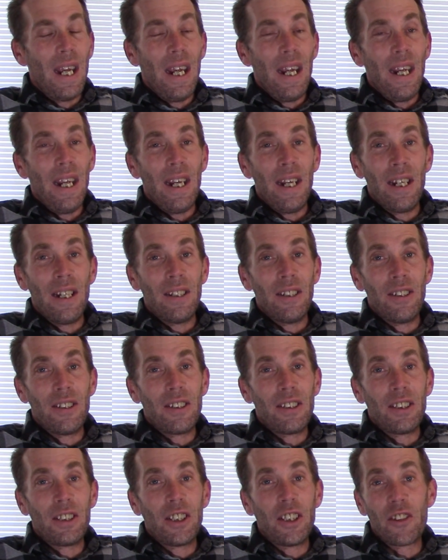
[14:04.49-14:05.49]
And
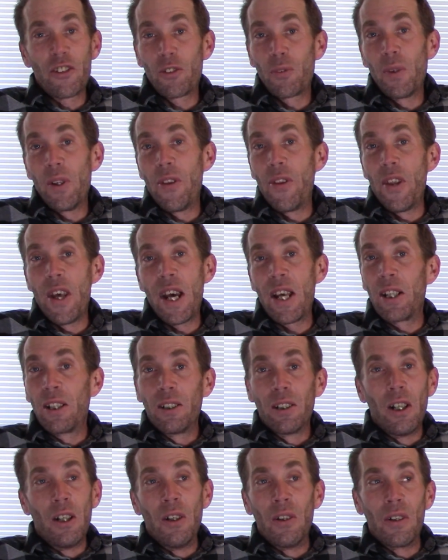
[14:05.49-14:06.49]
just with that
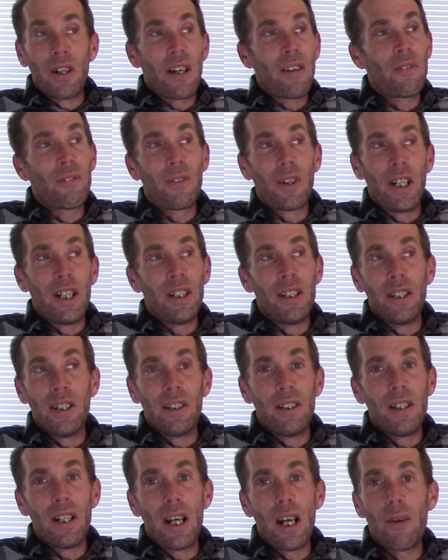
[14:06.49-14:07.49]
alone, I find
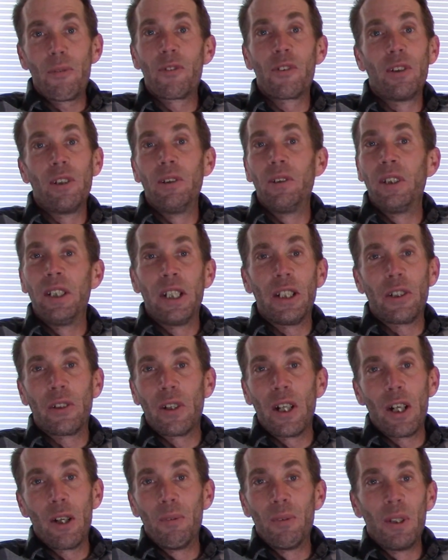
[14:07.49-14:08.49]
it absolutely
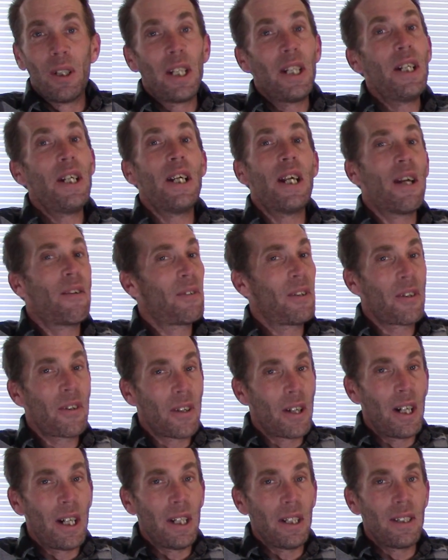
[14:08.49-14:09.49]
incredible. I never
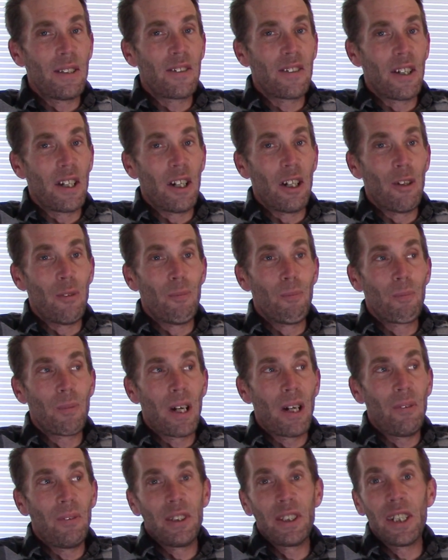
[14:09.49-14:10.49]
thought
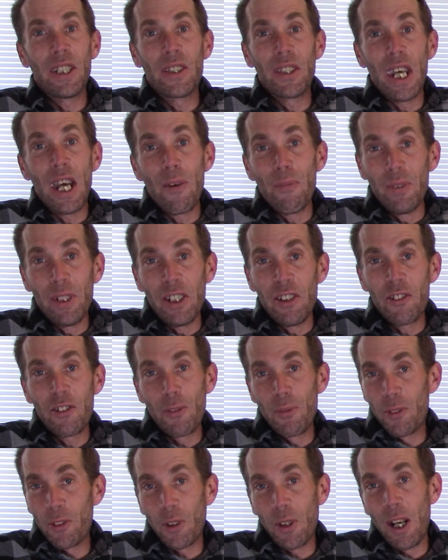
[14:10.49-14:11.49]
I would get that many
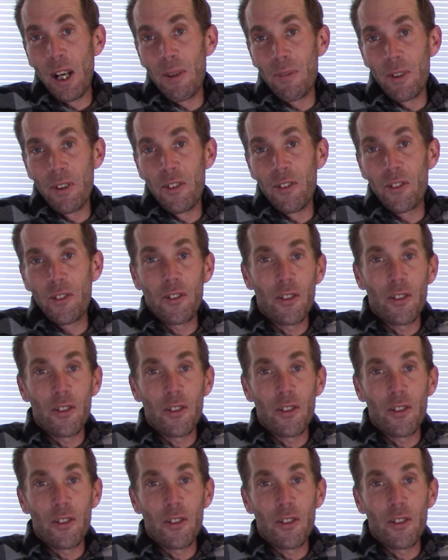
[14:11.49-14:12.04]
subscribers.